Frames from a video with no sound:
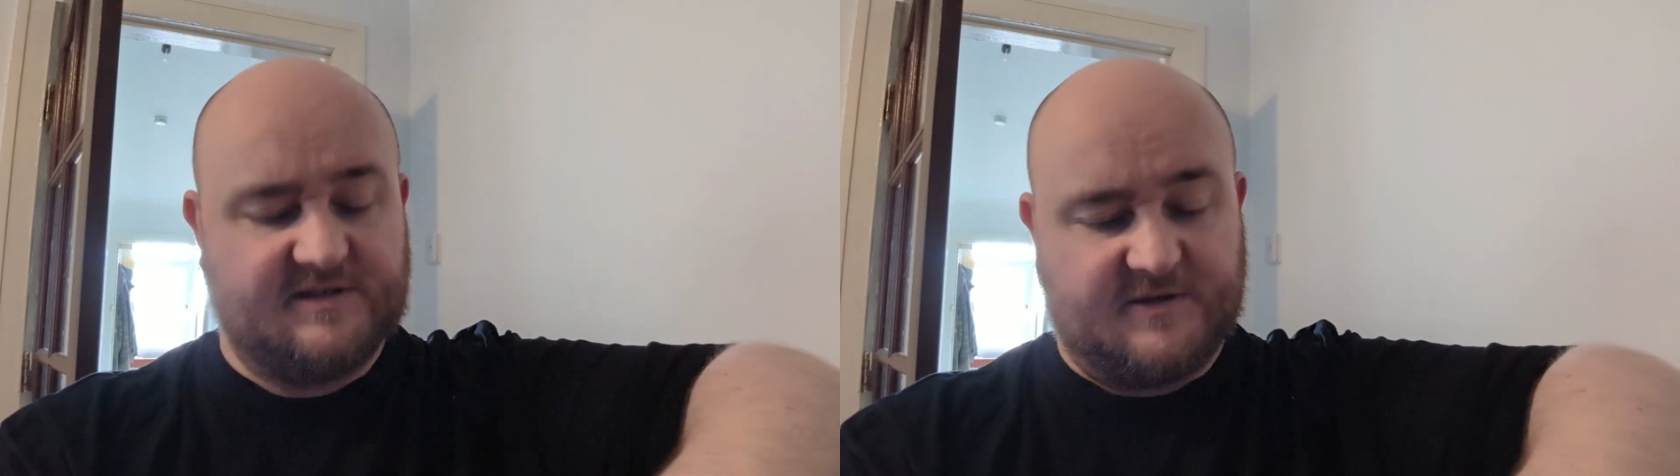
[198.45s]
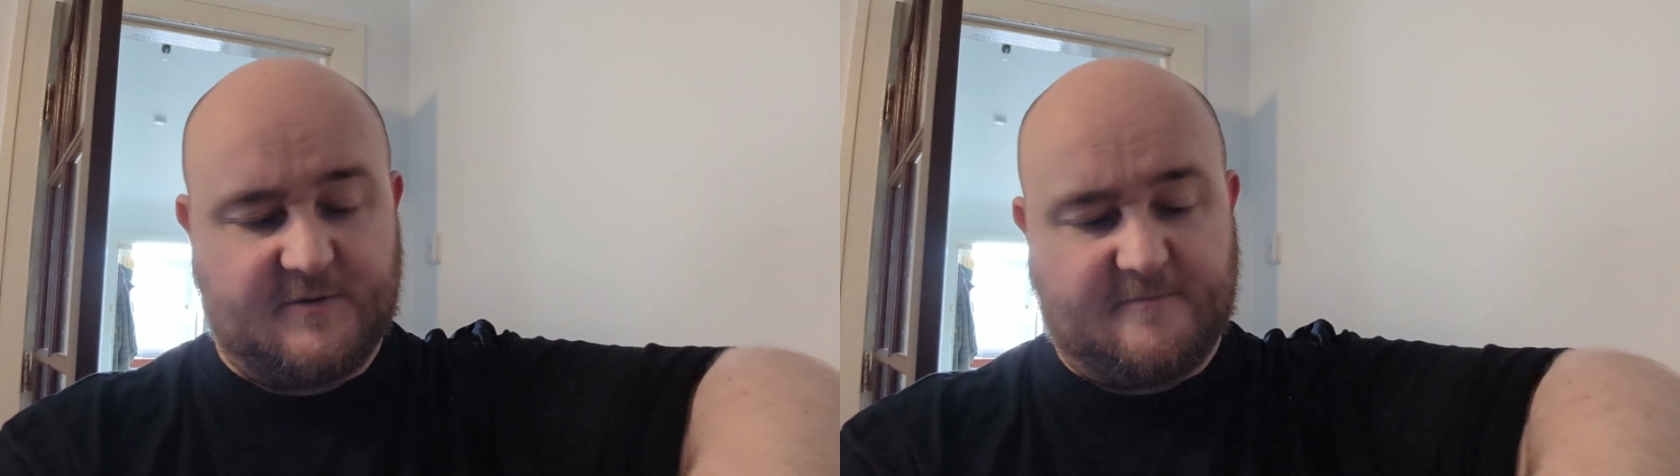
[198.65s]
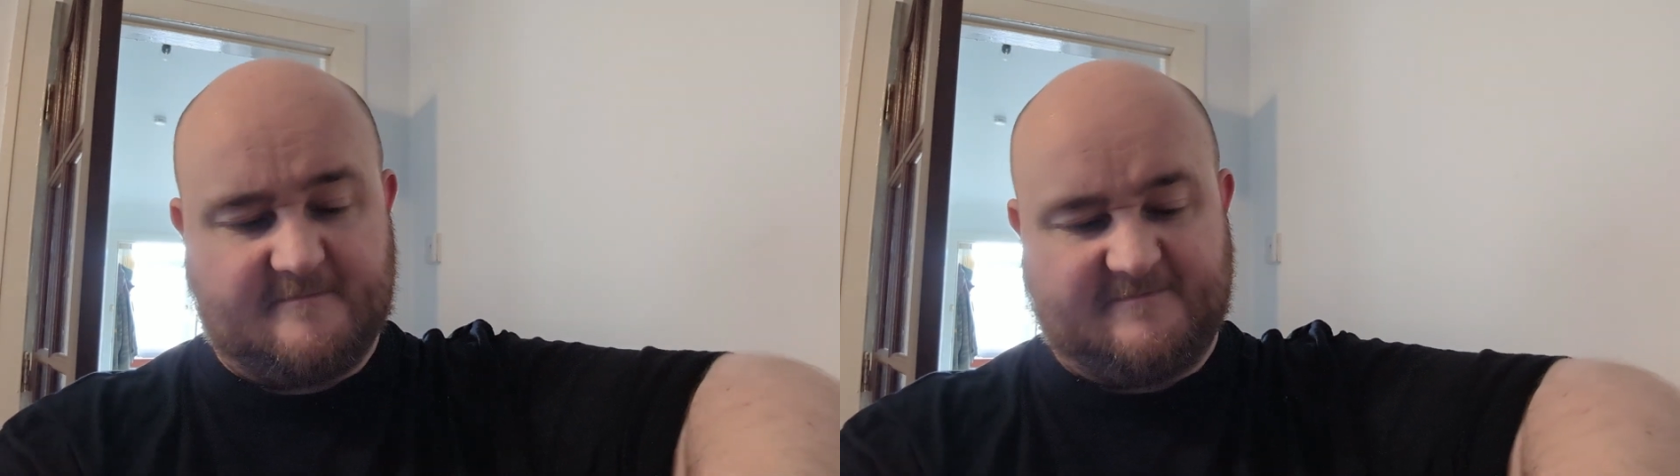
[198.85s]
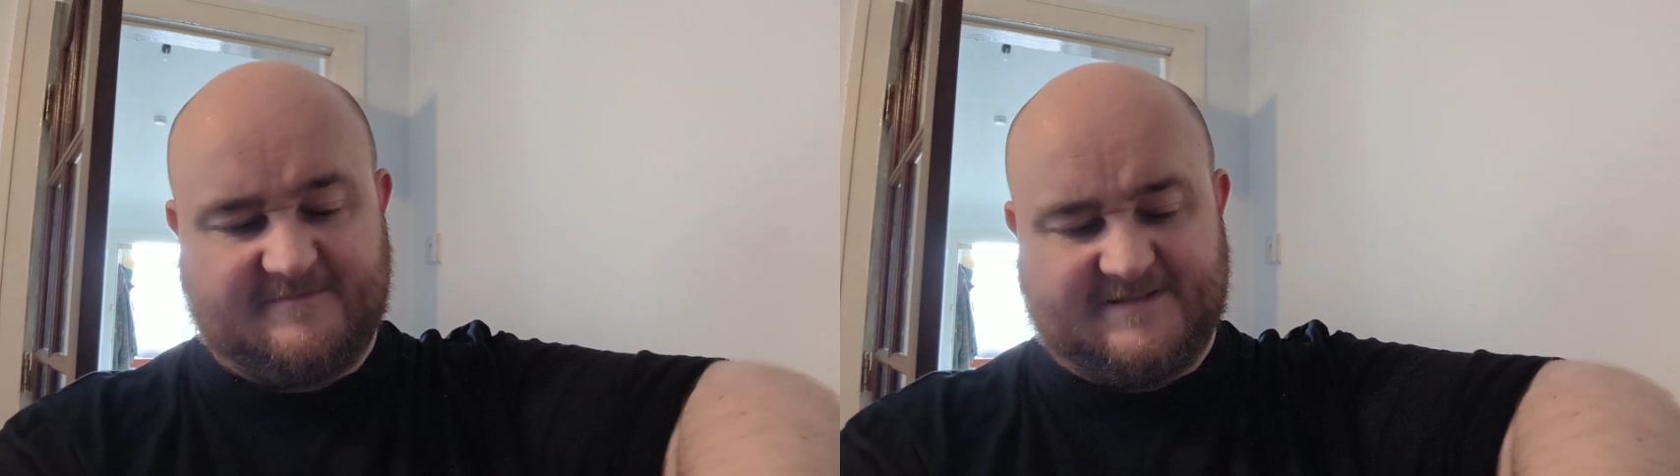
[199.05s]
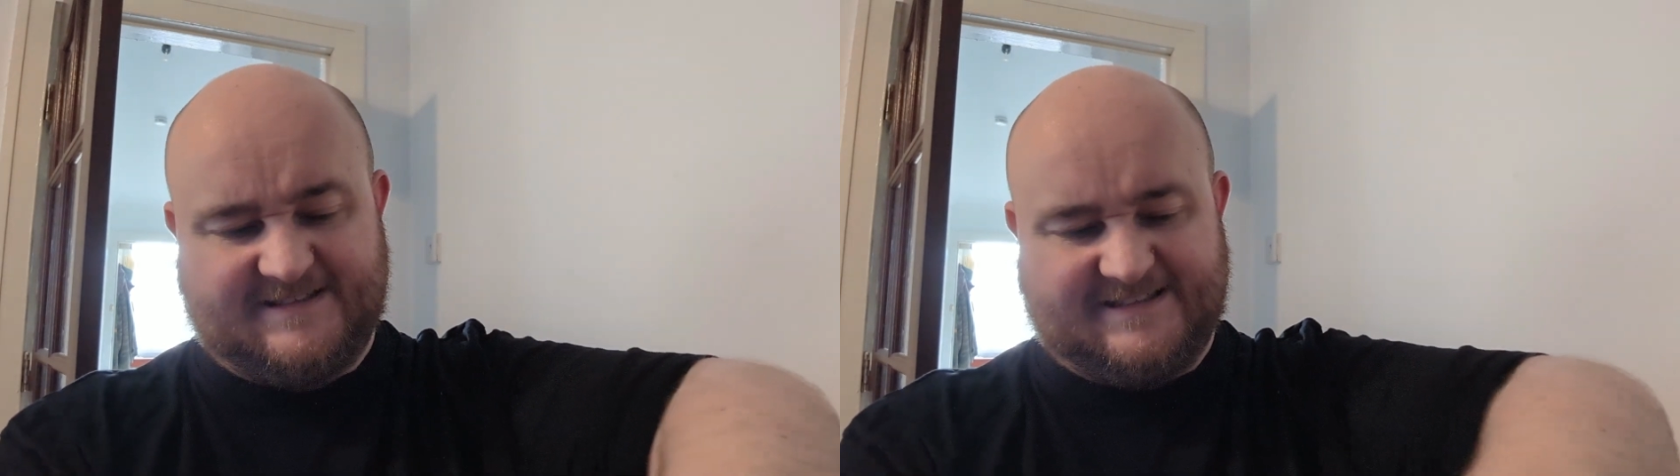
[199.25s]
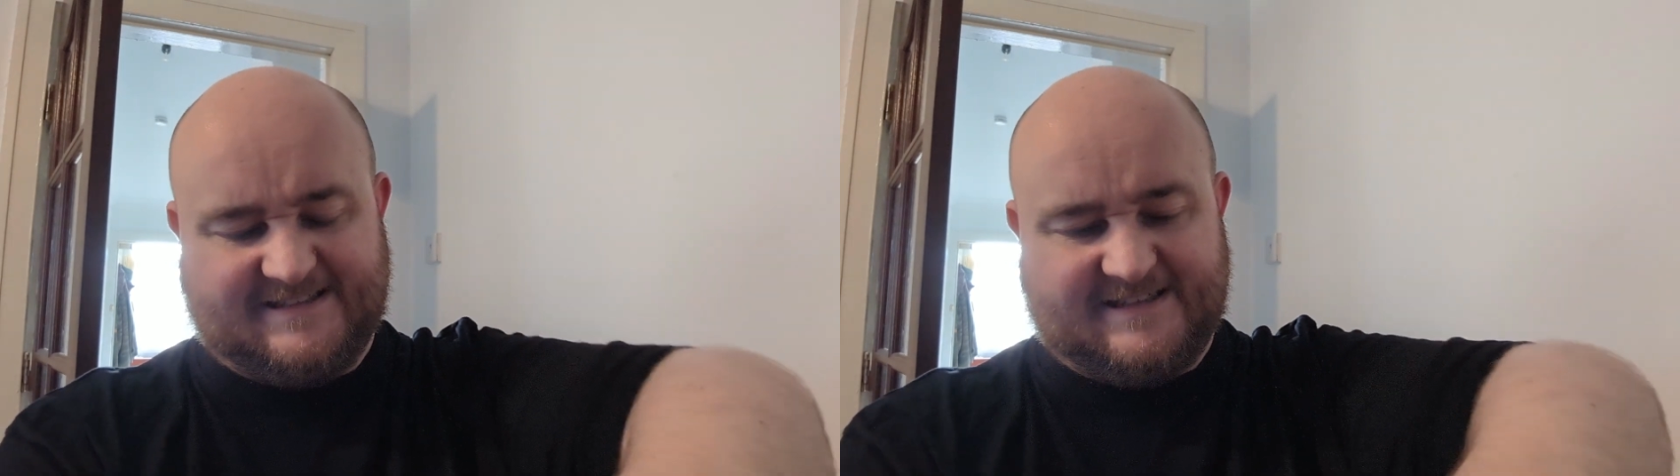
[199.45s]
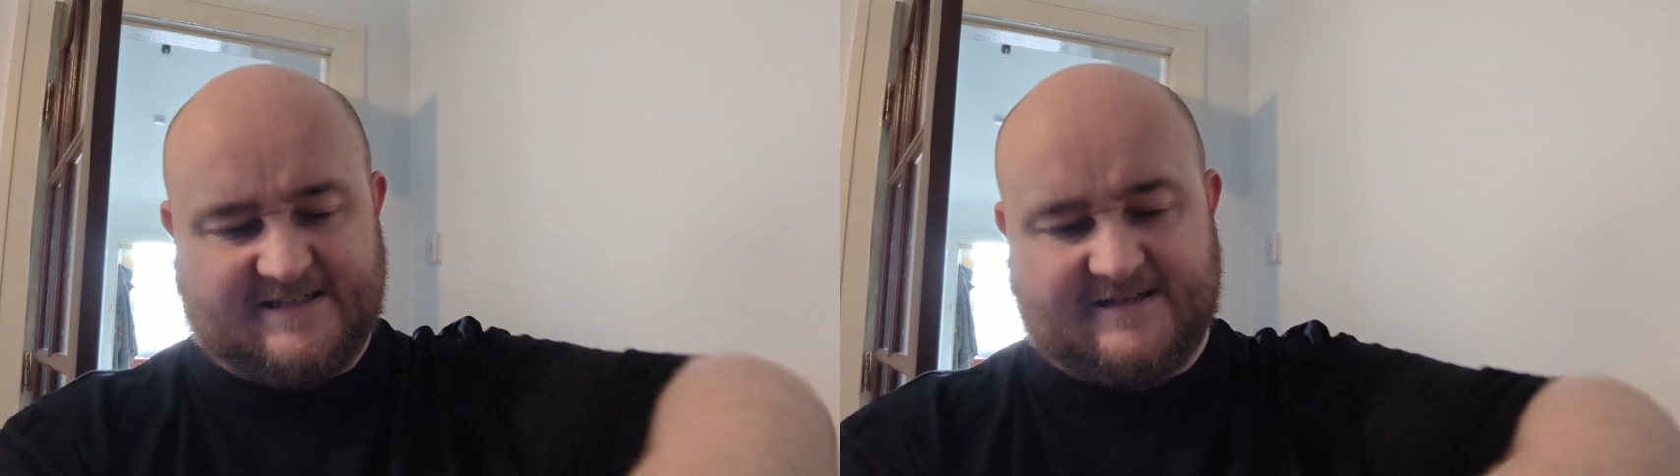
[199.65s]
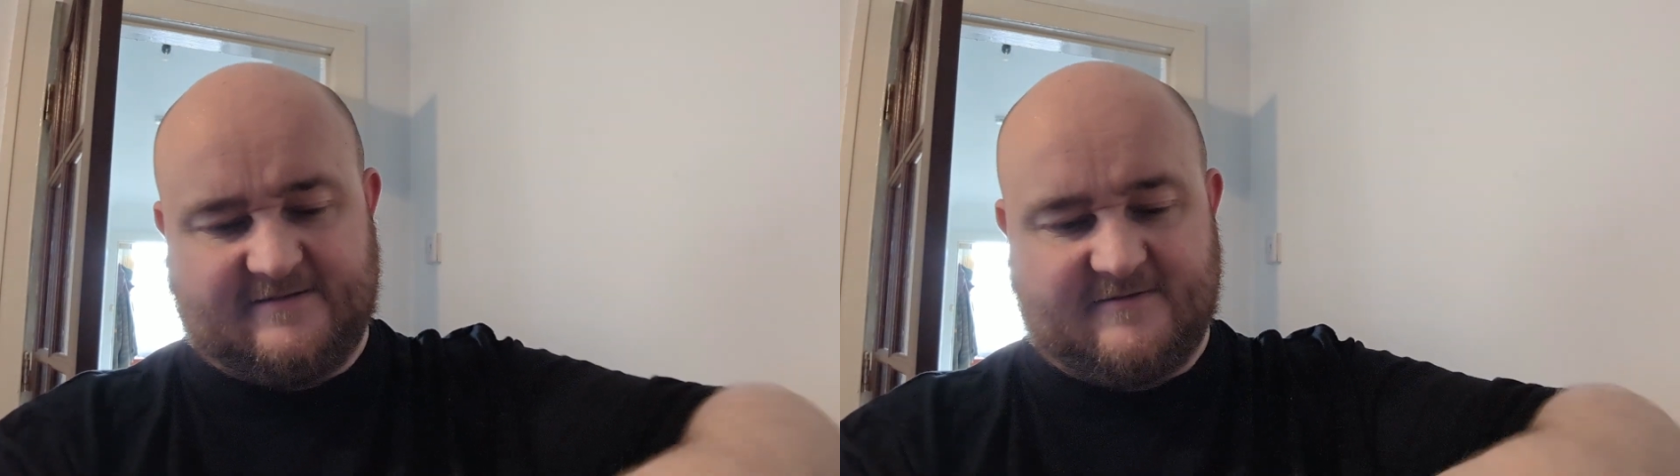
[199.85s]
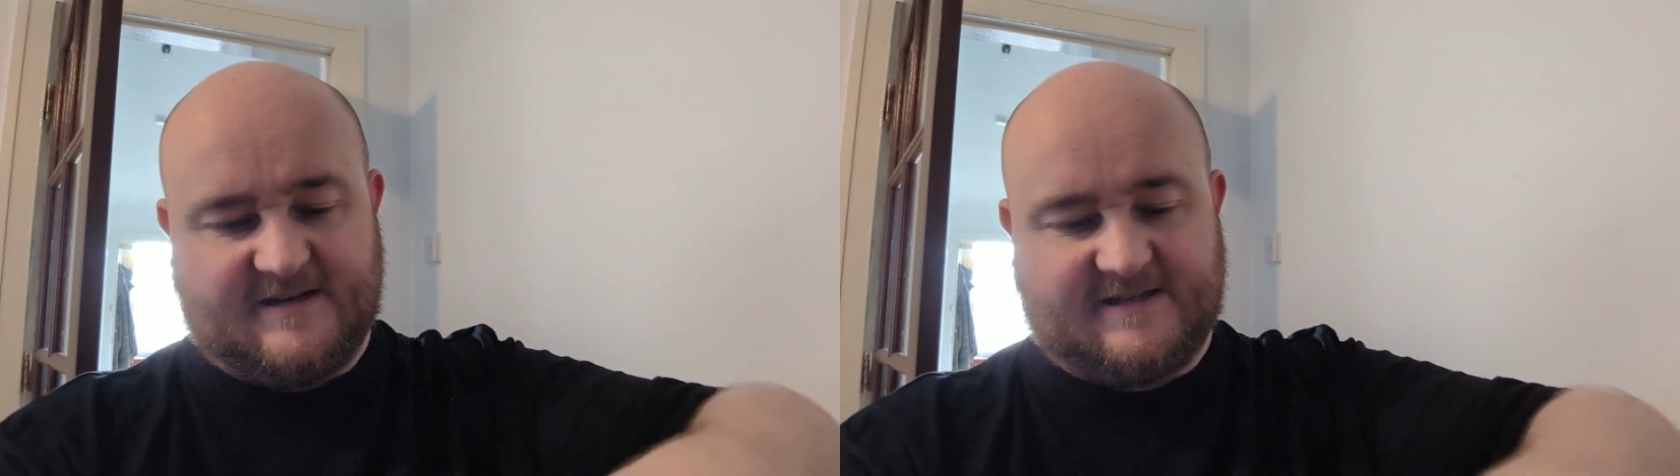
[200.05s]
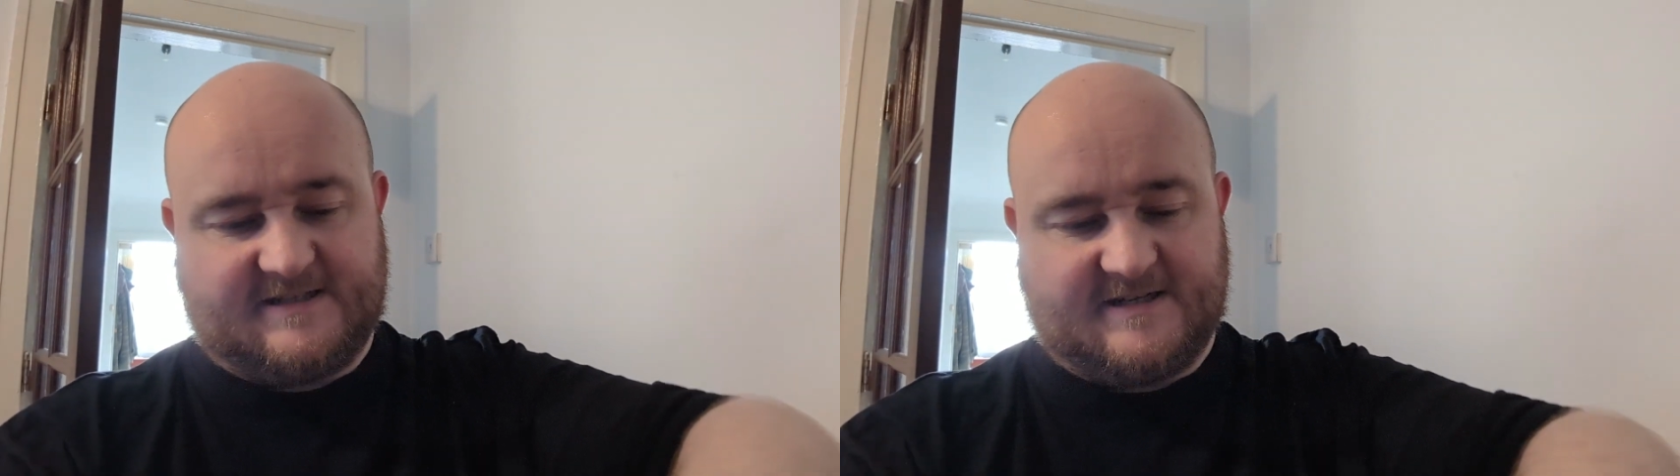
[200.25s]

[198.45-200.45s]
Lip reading: go. Right.